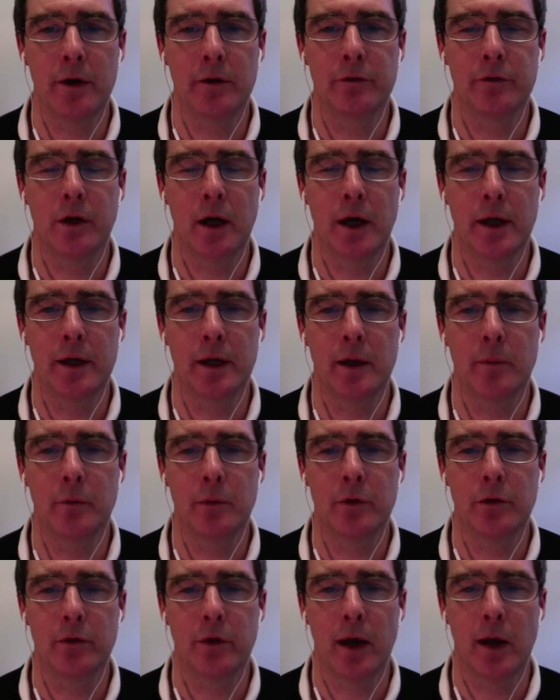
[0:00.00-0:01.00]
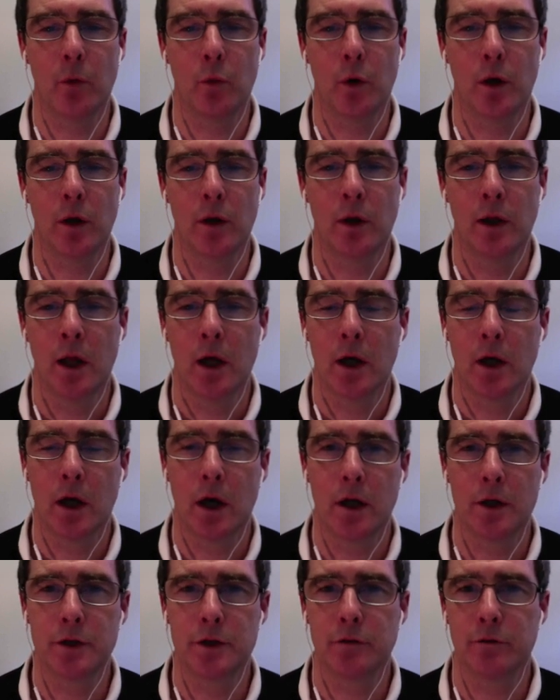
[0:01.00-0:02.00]
to find numbers that will
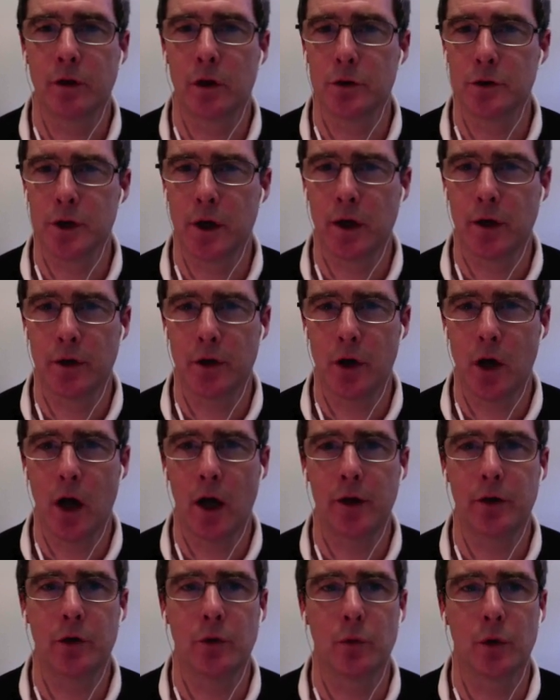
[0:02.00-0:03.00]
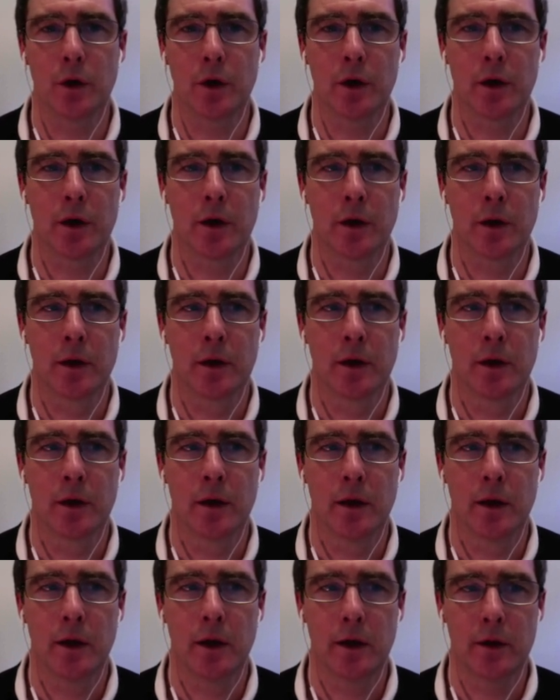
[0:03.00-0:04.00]
cause your flowchart not to work,
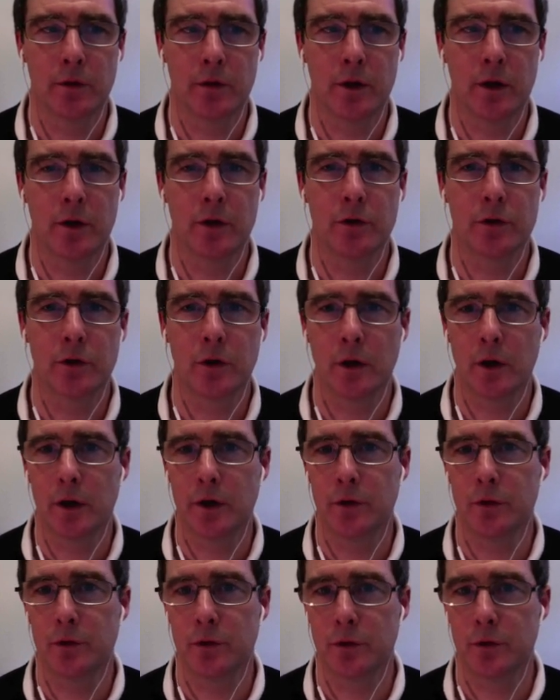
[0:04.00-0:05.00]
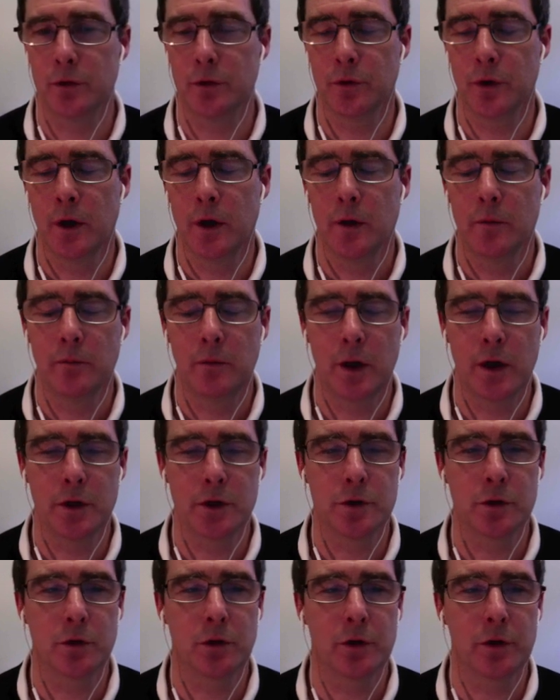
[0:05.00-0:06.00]
and then try to make
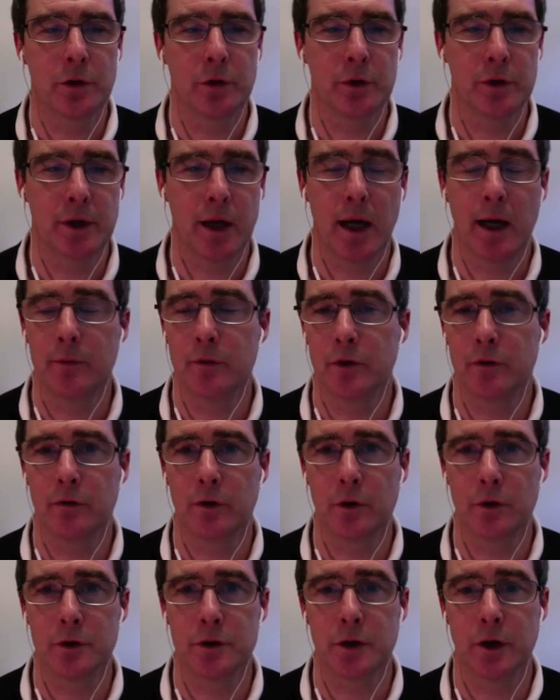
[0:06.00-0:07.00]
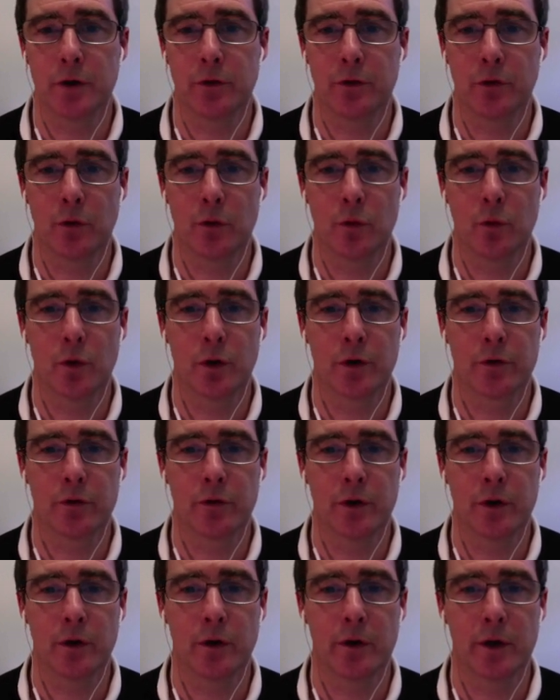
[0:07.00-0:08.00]
sure you adapt your flowchart so it works
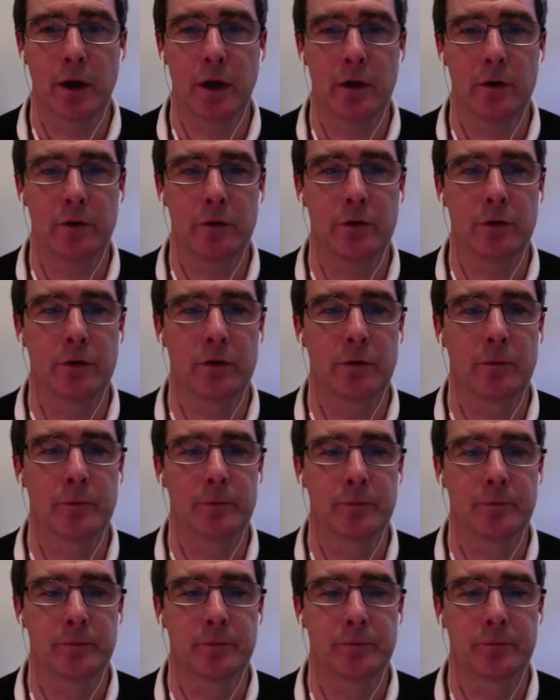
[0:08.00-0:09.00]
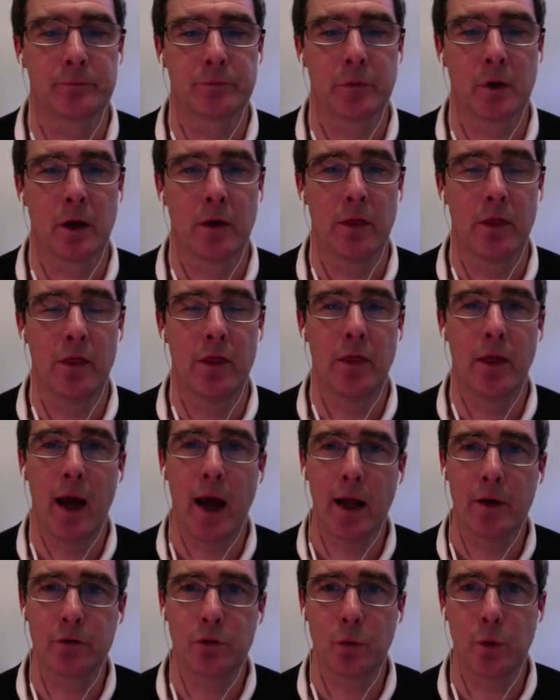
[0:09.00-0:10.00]
in all cases.
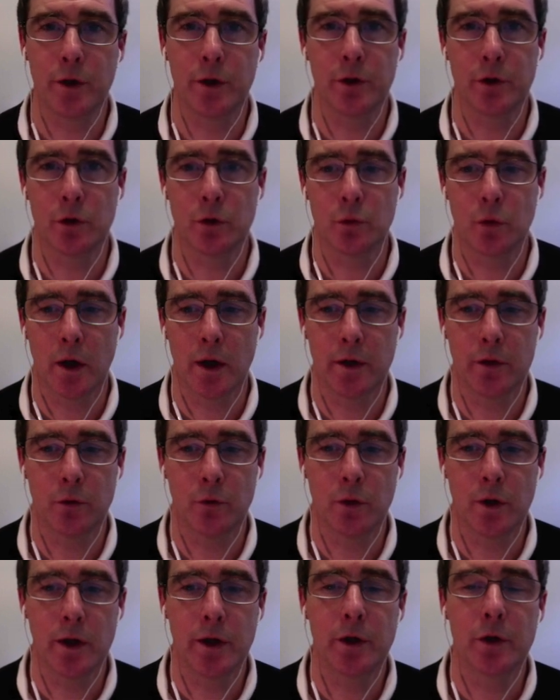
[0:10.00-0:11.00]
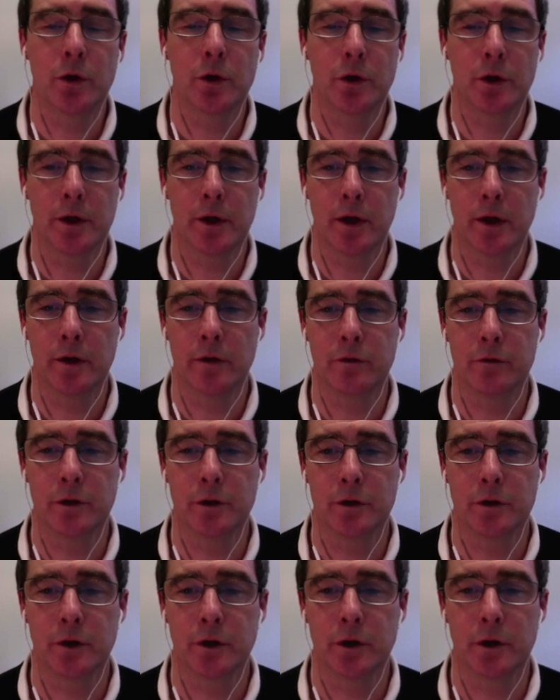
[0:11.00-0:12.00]
That's when you'll write really good and
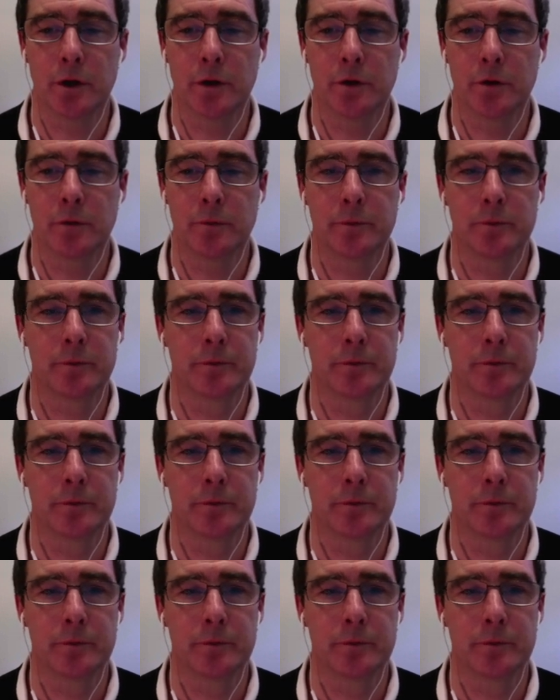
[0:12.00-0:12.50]
efficient code.